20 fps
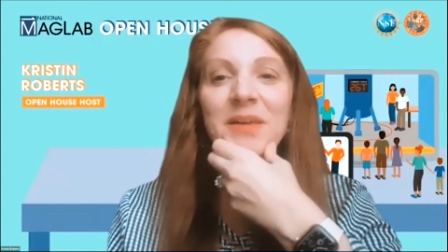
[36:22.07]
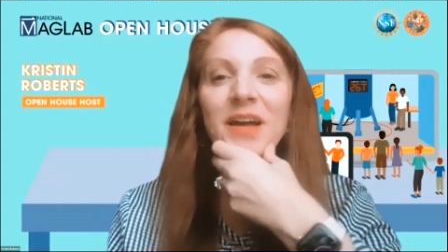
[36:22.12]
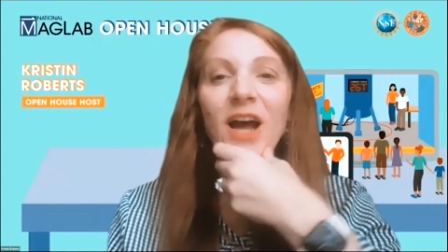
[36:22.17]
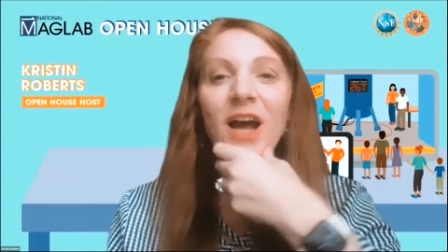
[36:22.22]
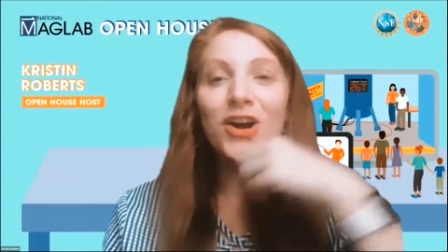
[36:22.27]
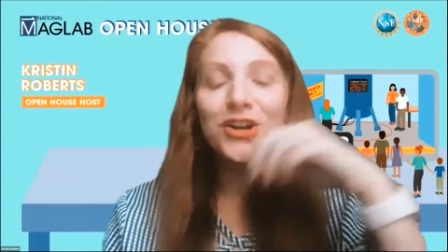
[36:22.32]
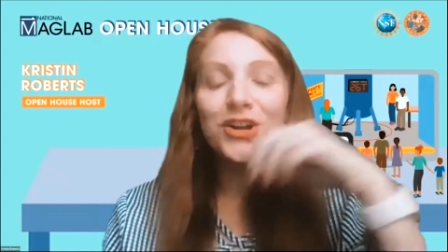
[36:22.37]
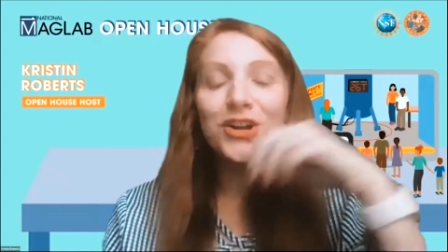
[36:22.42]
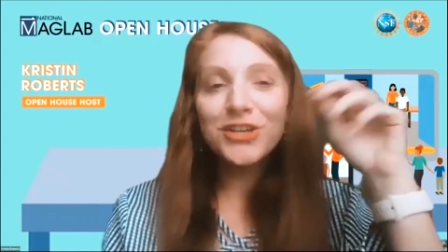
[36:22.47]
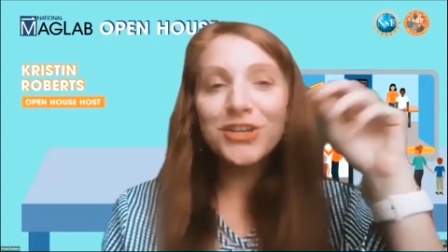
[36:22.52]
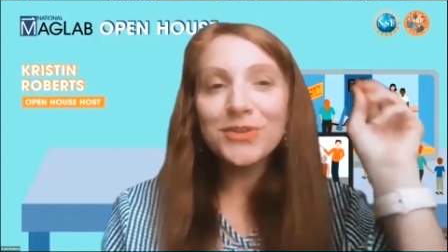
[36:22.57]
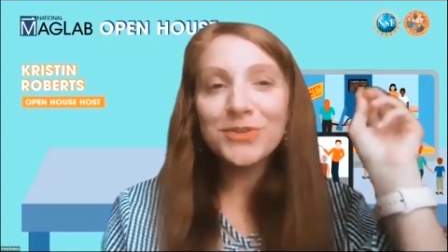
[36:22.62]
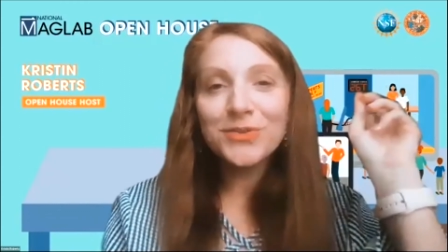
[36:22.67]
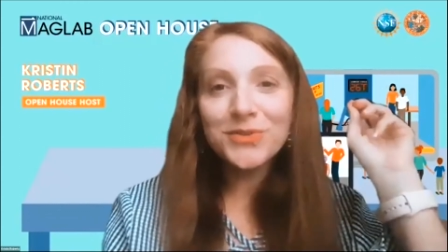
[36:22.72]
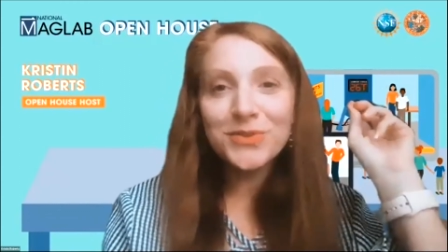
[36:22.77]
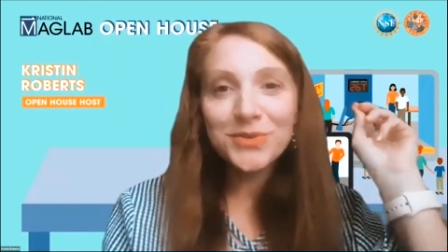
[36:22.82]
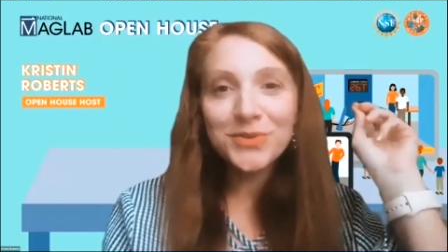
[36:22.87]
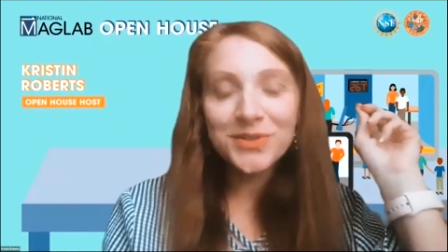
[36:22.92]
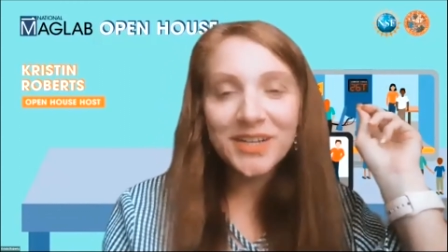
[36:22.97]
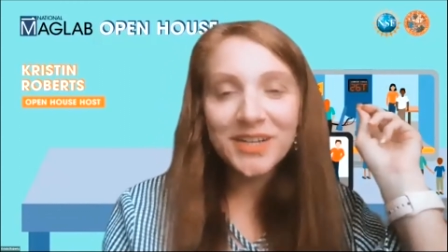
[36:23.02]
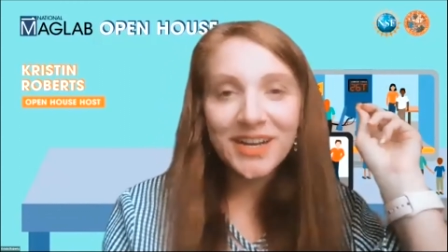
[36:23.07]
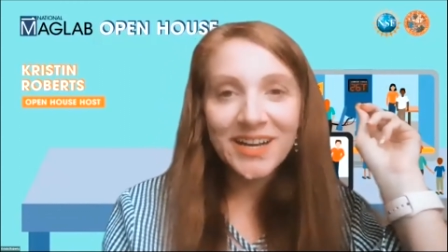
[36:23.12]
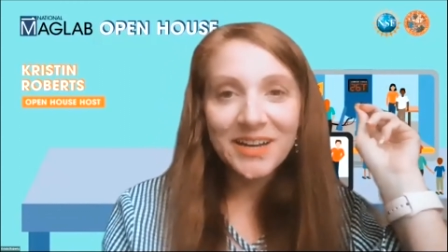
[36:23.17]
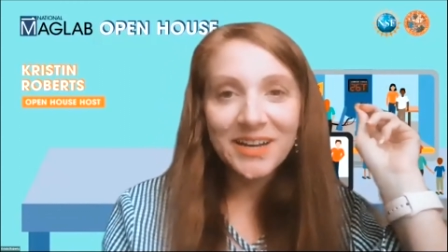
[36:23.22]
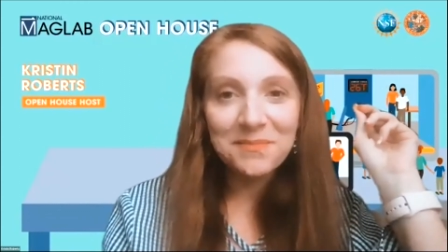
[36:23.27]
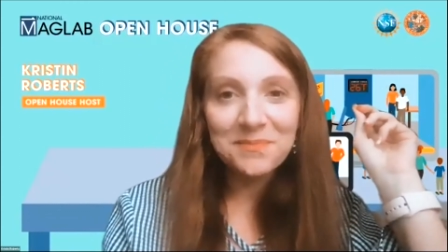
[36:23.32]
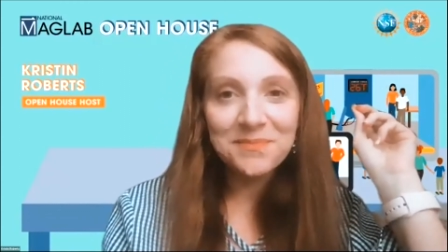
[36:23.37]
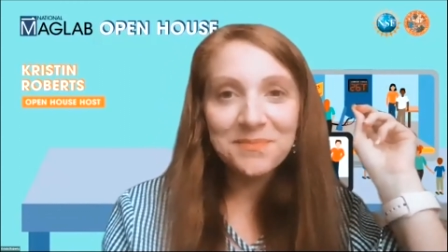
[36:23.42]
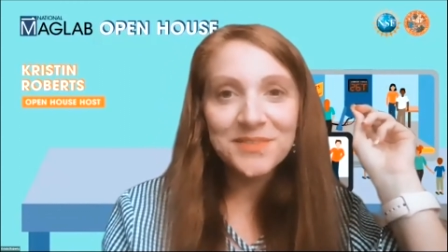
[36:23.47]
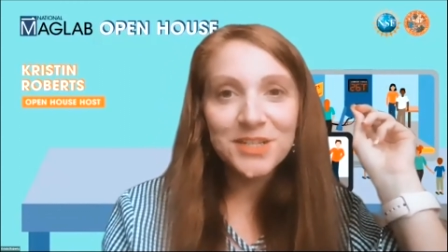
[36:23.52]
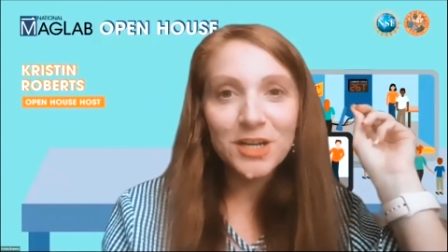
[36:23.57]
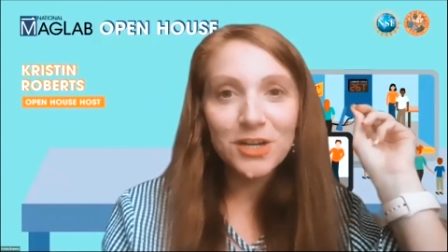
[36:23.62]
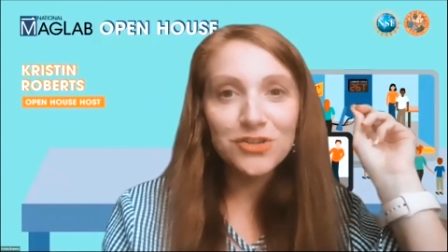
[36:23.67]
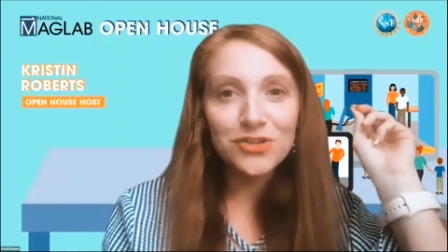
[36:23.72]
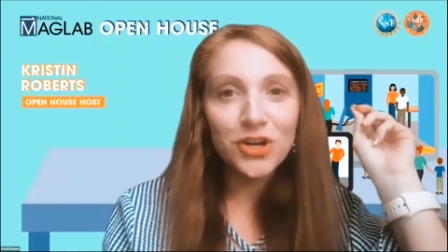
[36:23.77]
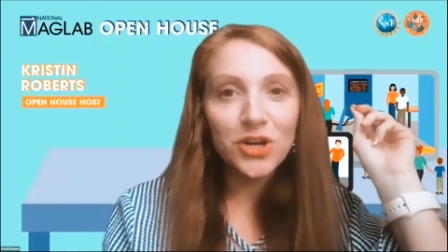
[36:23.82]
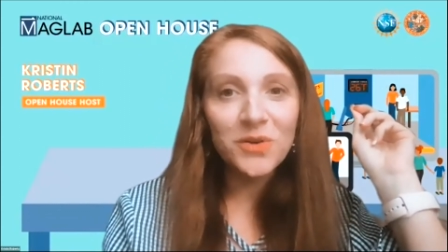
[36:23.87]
Are you, Dr.